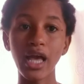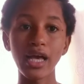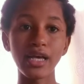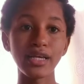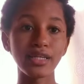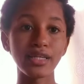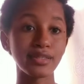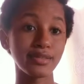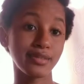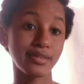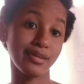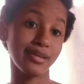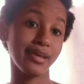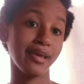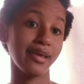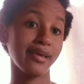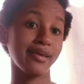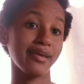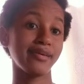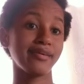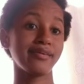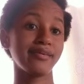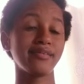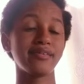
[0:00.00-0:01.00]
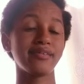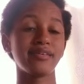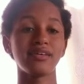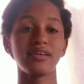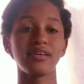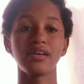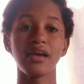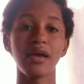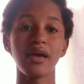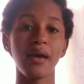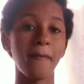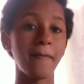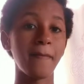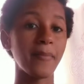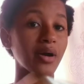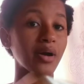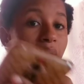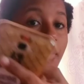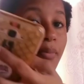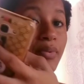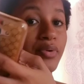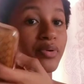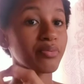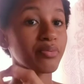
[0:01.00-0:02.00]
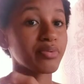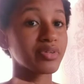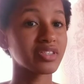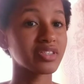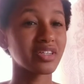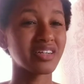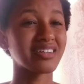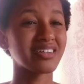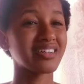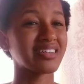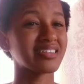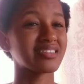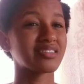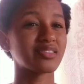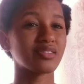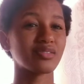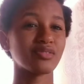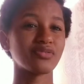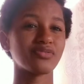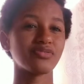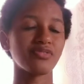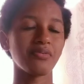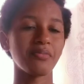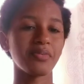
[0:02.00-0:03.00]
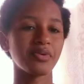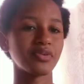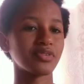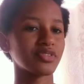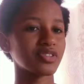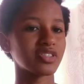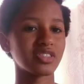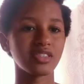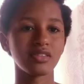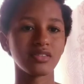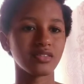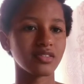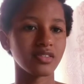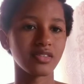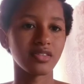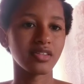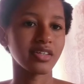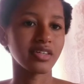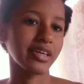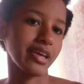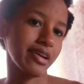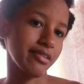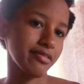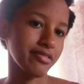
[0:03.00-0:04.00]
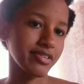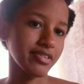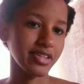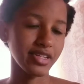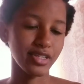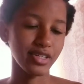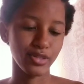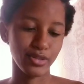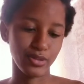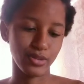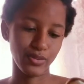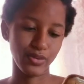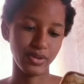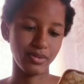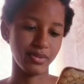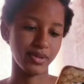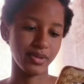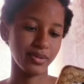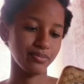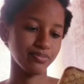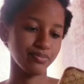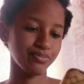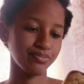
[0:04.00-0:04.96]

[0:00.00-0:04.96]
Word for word: so yeah, I'm gonna put the picture here so for me so they can read it too with me.